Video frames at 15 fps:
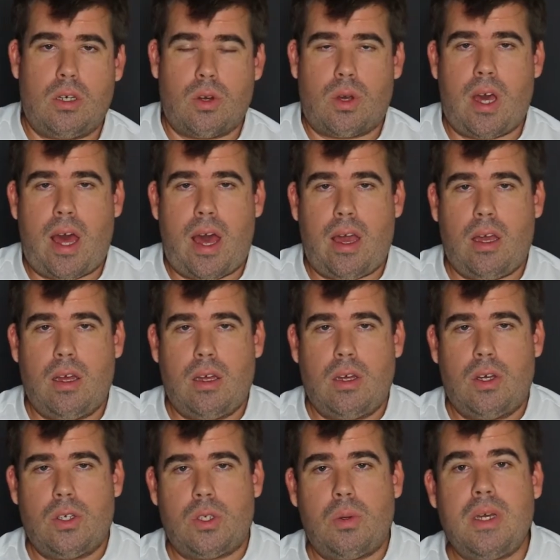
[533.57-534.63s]
Okay?
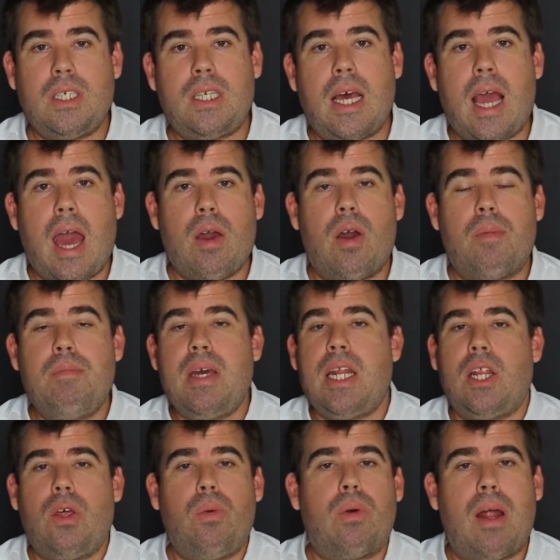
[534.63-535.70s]
So he's saying, hey,
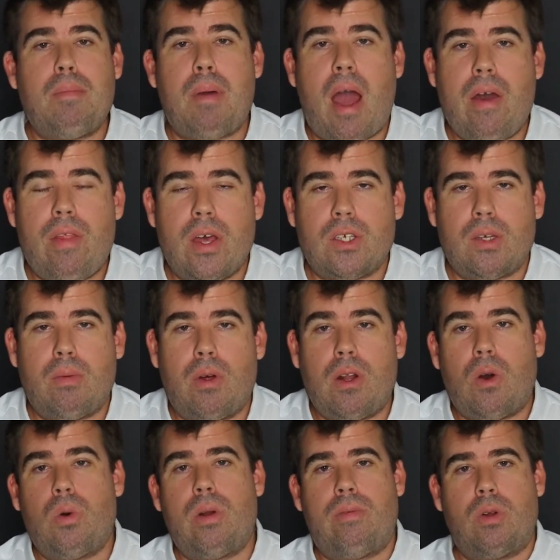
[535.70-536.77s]
immediately when I buy this, I'm going
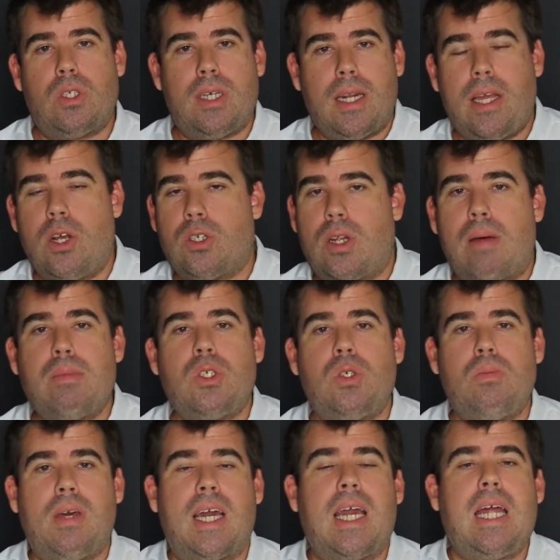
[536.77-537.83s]
to own it for 10 years, and I'm
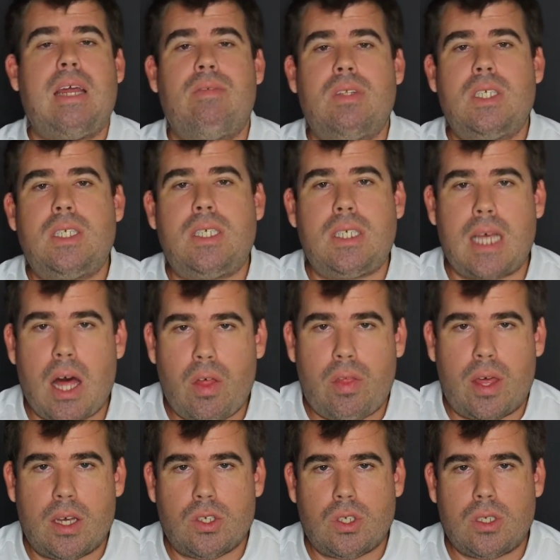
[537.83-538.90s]
assuming I can't even sell
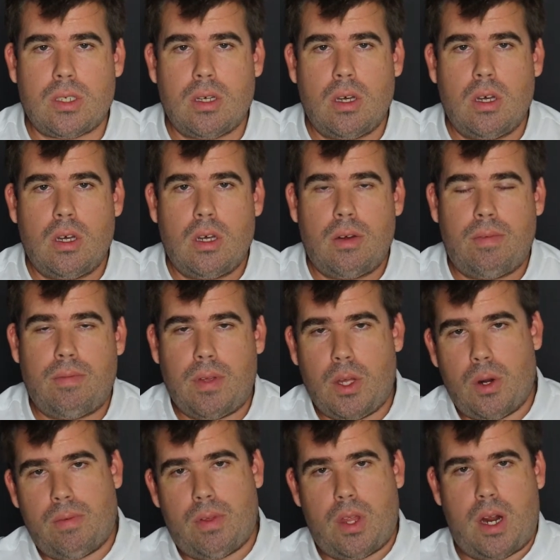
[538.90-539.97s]
this, for
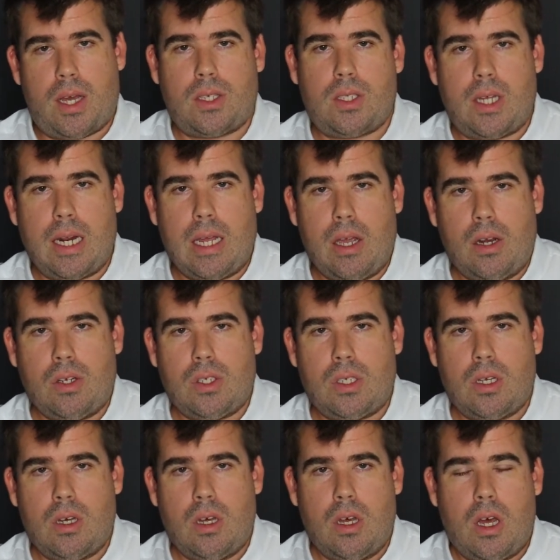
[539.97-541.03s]
the next 10
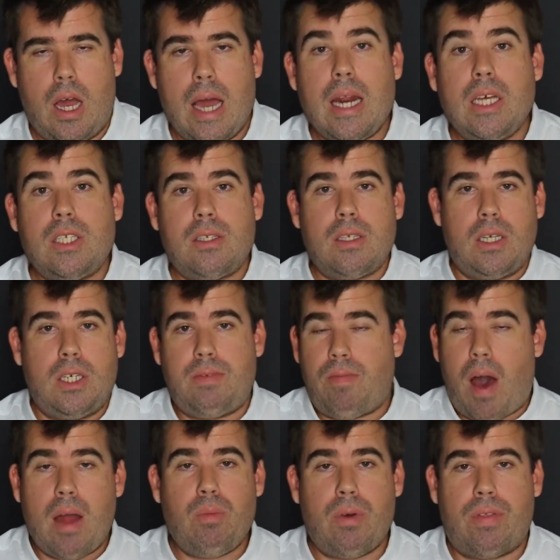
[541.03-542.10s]
years. And he's
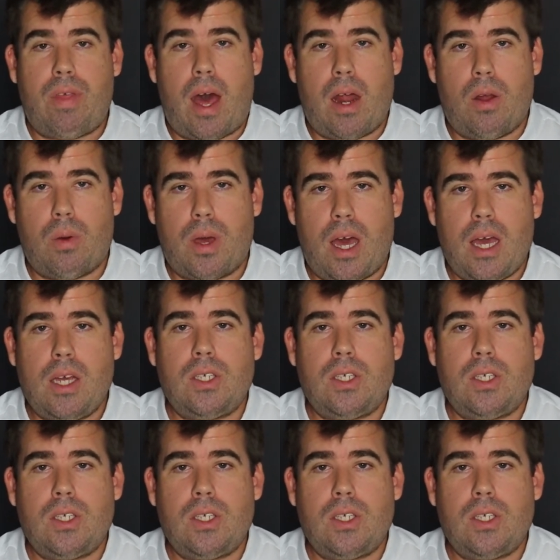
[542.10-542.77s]
fine with that, okay?